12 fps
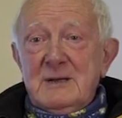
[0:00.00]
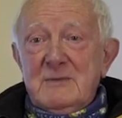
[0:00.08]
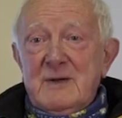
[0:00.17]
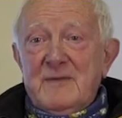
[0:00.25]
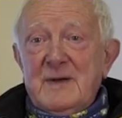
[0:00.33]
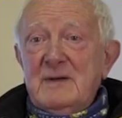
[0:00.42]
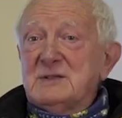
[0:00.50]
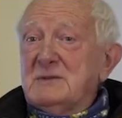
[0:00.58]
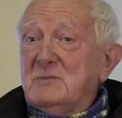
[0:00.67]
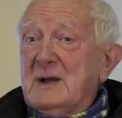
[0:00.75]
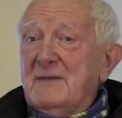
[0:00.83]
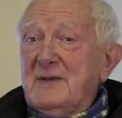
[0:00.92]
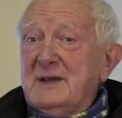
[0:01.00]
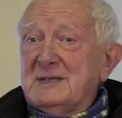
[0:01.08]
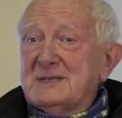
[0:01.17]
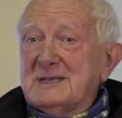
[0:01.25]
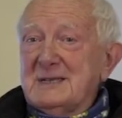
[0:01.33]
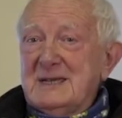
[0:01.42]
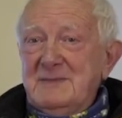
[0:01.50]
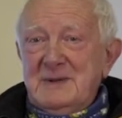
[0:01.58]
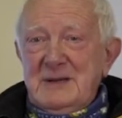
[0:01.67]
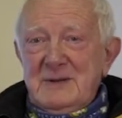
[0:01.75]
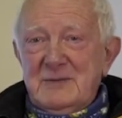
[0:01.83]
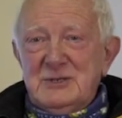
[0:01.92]
we found somewhere for you to sleep,"
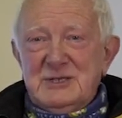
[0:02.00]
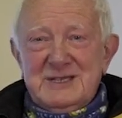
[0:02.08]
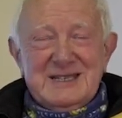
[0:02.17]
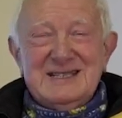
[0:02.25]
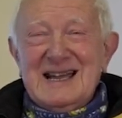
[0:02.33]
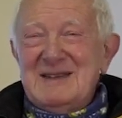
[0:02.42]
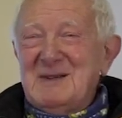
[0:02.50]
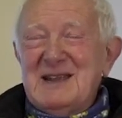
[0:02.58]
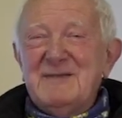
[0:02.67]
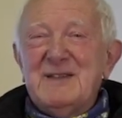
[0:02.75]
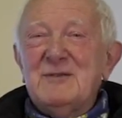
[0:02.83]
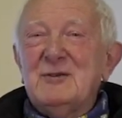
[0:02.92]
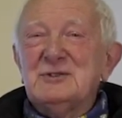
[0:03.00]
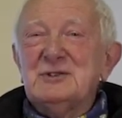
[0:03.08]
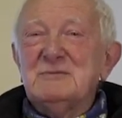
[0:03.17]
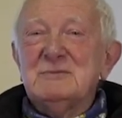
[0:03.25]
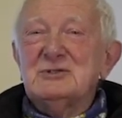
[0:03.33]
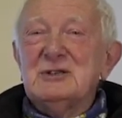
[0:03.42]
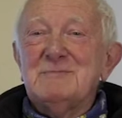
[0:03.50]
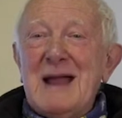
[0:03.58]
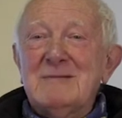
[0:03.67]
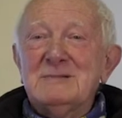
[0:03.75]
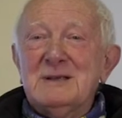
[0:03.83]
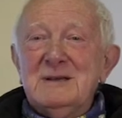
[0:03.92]
which at the time I never thought too much
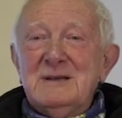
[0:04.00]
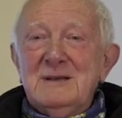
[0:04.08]
about.